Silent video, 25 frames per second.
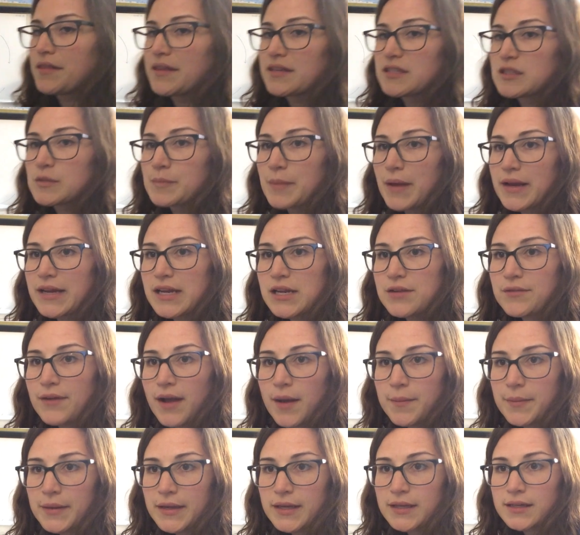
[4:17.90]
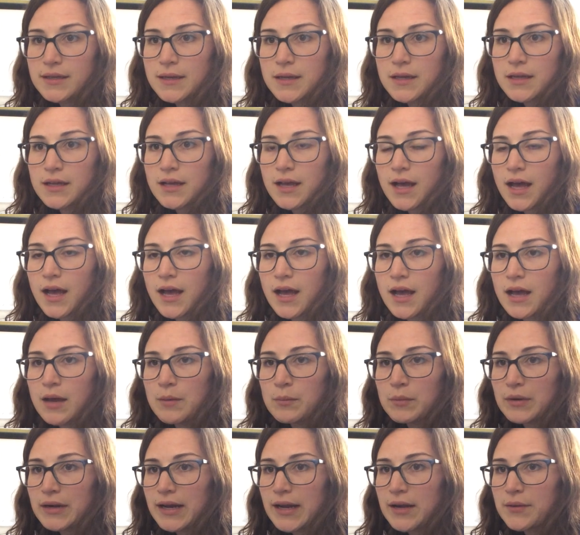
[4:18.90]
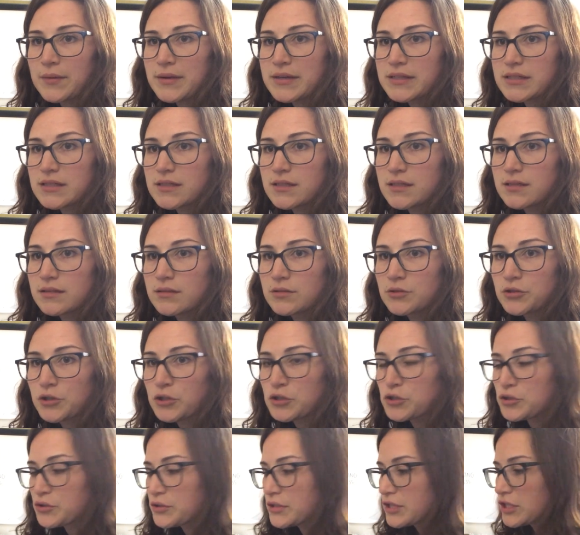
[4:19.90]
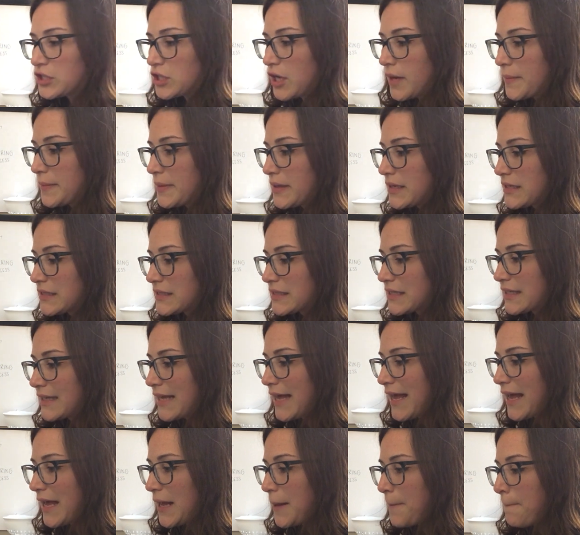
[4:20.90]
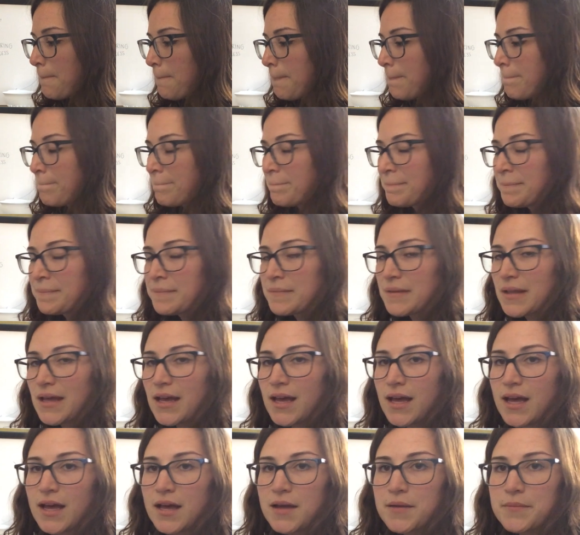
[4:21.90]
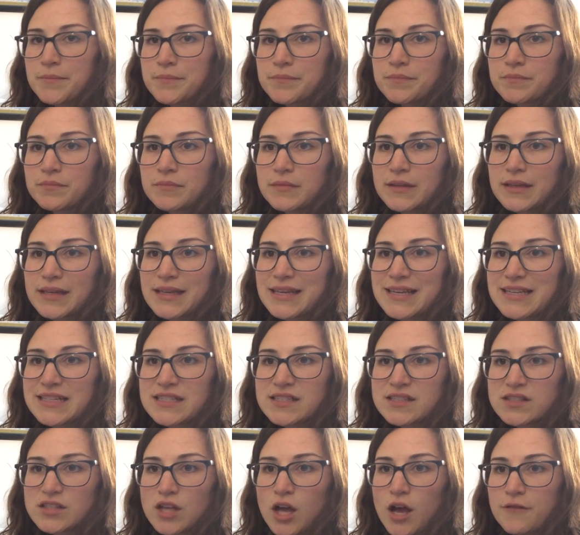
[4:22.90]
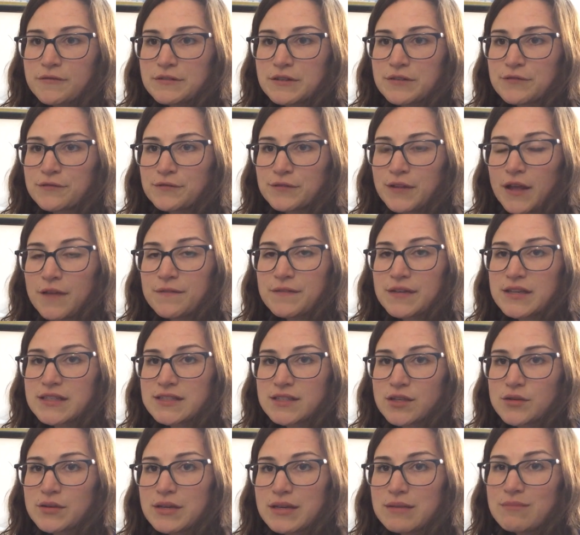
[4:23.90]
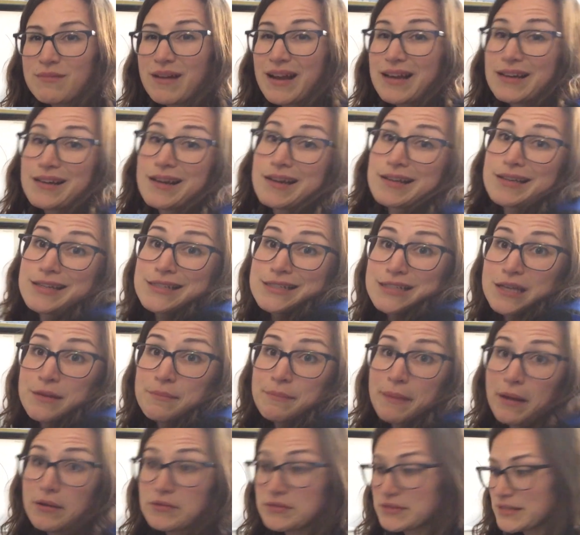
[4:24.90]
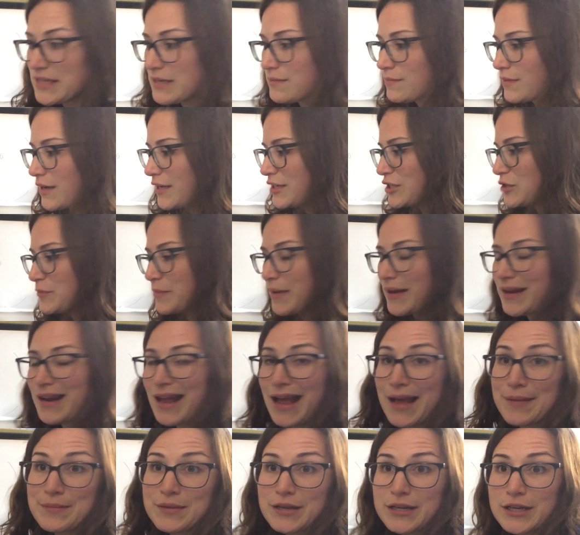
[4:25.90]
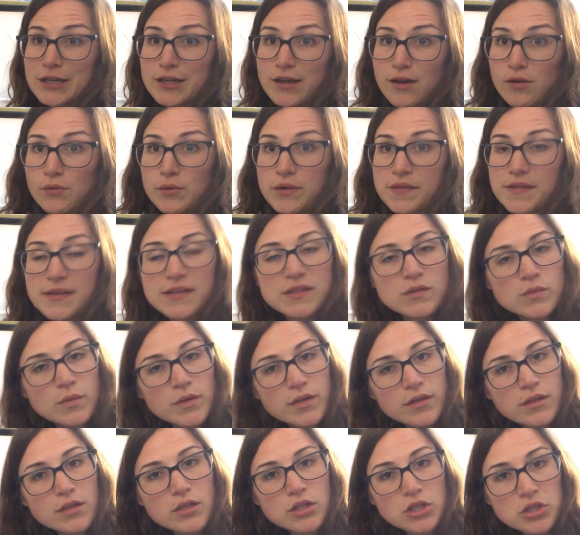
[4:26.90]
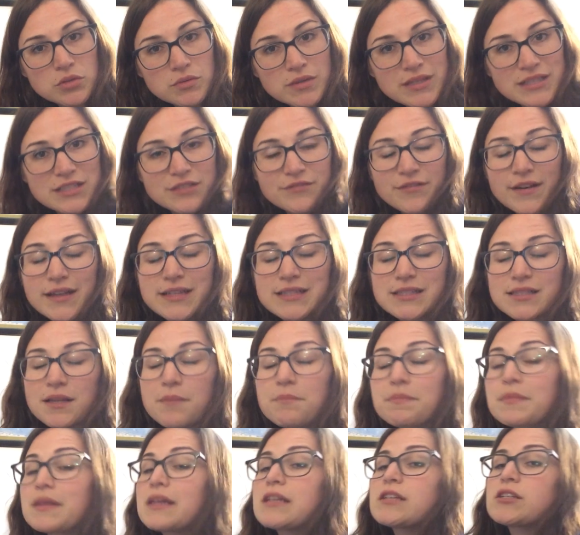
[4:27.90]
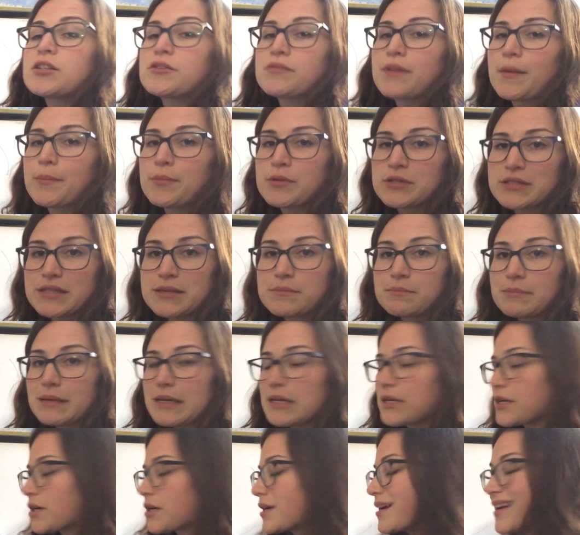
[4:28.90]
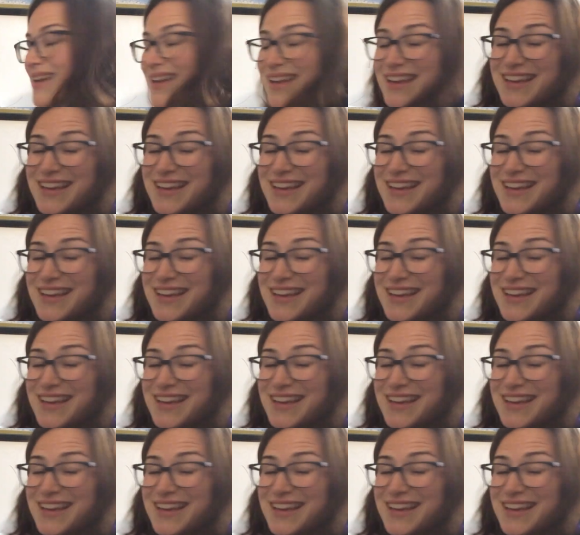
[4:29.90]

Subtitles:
this bunny rabbit when I went grocery shopping today. He's soft and fluffy, so he might not end up bouncing much, but I'm going to go with this one. You need to find something to represent Peter.